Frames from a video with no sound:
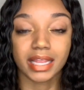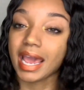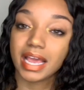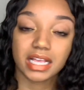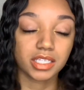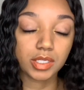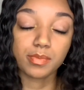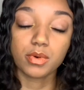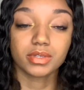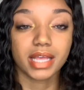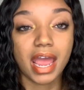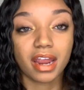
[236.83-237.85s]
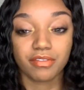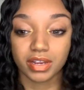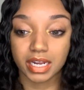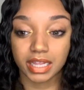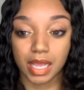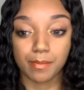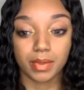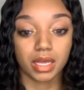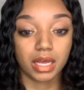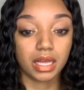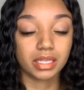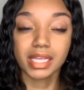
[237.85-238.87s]
that is the most aggravating thing
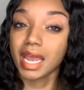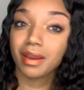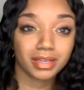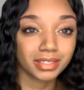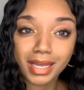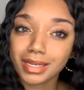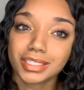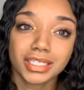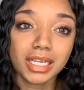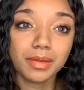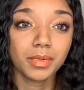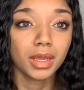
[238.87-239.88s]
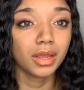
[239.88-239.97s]
because hair is not cheap.